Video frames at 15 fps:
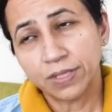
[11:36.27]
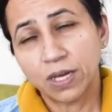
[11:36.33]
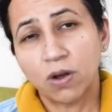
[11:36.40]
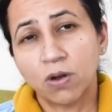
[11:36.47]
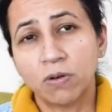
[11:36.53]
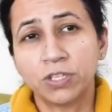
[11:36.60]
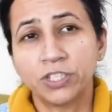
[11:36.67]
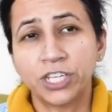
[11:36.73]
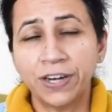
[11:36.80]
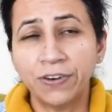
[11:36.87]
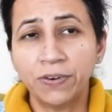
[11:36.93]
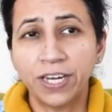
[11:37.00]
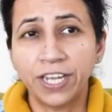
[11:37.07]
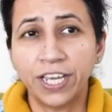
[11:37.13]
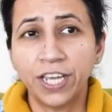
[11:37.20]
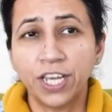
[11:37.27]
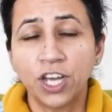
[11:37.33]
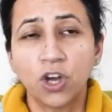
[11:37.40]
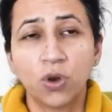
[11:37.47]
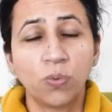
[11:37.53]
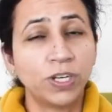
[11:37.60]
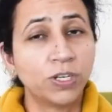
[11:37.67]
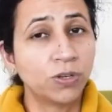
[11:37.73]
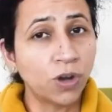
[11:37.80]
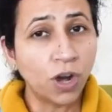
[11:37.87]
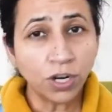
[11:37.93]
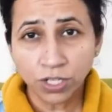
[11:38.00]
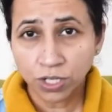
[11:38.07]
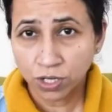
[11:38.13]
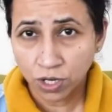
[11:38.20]
generally, we do
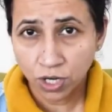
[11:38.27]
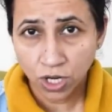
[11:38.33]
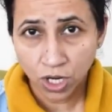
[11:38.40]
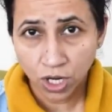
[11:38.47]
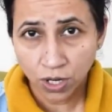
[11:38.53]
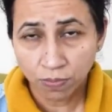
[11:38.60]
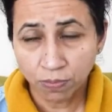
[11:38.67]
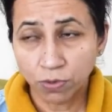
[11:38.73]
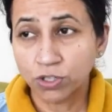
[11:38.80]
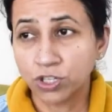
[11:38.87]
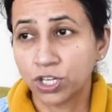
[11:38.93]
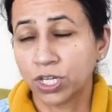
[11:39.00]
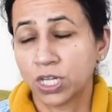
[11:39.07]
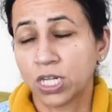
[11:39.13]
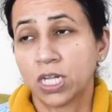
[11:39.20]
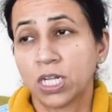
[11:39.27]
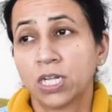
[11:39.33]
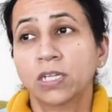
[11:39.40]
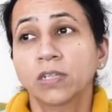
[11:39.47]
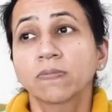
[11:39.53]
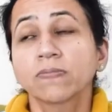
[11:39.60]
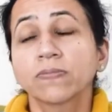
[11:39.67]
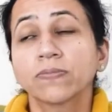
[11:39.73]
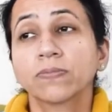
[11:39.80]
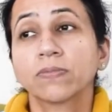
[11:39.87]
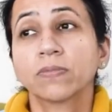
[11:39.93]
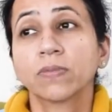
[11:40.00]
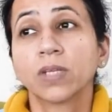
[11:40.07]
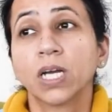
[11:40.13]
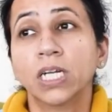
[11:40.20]
not put
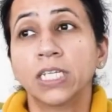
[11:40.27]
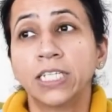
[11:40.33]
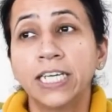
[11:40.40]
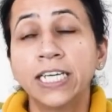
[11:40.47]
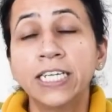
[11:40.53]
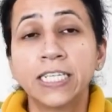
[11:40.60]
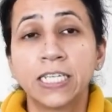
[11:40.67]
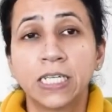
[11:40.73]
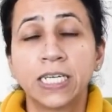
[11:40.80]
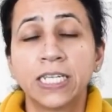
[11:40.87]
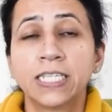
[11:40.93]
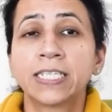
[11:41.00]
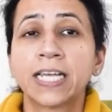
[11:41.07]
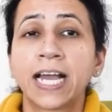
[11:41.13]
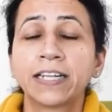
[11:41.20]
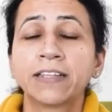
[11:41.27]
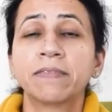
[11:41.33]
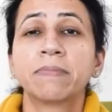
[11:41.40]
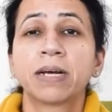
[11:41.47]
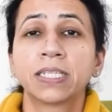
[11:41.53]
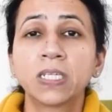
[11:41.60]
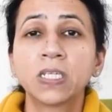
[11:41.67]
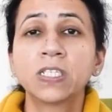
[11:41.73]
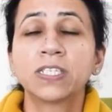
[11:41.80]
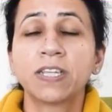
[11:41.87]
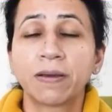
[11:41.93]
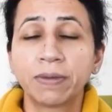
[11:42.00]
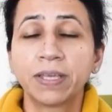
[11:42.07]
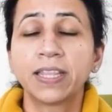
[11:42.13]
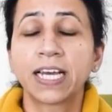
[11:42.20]
a needle inside the mother's
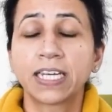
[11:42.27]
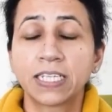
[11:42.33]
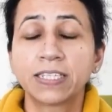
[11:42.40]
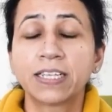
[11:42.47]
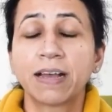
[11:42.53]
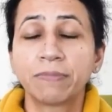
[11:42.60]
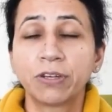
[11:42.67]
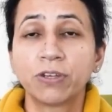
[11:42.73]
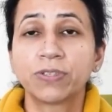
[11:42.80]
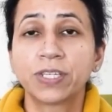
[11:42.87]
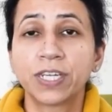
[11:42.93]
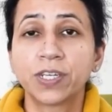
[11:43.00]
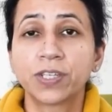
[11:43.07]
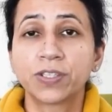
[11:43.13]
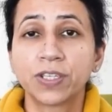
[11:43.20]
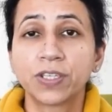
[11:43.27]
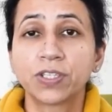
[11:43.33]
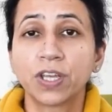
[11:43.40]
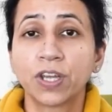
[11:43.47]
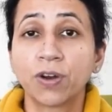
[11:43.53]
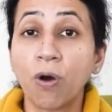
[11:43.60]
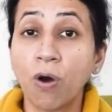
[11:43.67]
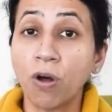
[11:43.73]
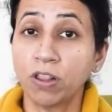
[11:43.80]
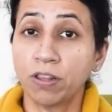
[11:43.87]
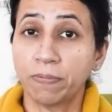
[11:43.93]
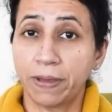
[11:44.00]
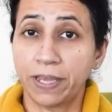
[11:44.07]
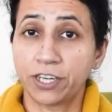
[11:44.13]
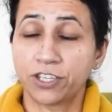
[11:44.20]
tummy, that is amniocentesis, in all the
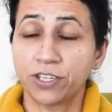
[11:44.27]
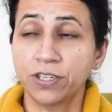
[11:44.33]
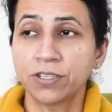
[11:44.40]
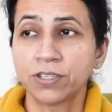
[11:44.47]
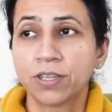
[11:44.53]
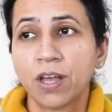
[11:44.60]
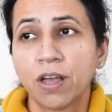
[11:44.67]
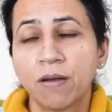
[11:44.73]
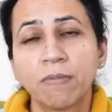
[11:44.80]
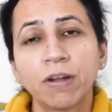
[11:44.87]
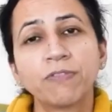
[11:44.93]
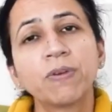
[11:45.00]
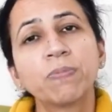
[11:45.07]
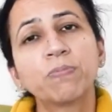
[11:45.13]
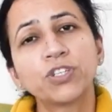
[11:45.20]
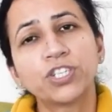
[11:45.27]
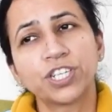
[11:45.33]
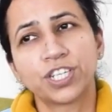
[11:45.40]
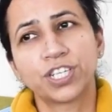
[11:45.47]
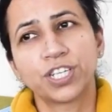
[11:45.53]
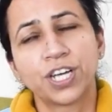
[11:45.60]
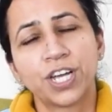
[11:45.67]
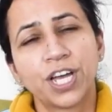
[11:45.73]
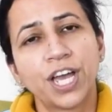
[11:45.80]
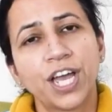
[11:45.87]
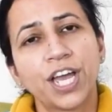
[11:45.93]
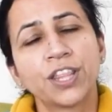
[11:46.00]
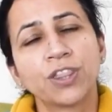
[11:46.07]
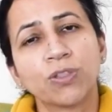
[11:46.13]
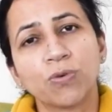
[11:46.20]
patients, but we put it
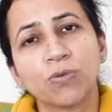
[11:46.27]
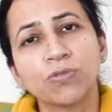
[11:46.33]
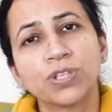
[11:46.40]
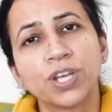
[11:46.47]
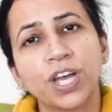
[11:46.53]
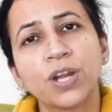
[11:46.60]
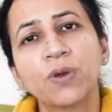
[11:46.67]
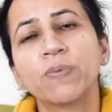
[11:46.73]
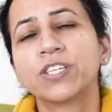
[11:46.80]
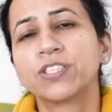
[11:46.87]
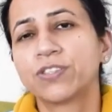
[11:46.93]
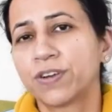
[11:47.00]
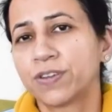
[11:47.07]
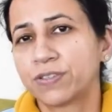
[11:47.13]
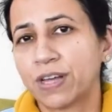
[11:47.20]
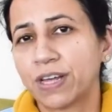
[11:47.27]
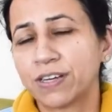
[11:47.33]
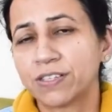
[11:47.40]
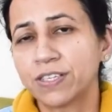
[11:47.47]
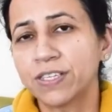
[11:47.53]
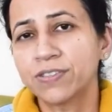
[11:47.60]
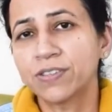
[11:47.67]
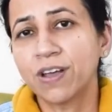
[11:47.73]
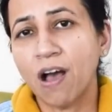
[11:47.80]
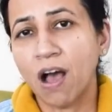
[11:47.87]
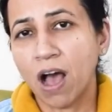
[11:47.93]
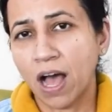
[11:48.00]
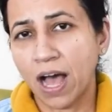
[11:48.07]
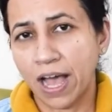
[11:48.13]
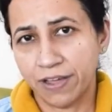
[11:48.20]
in those in which the result is
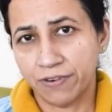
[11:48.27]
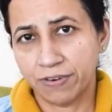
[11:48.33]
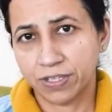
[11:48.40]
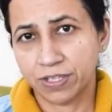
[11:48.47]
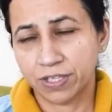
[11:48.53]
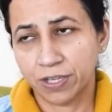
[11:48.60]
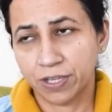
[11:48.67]
high risk.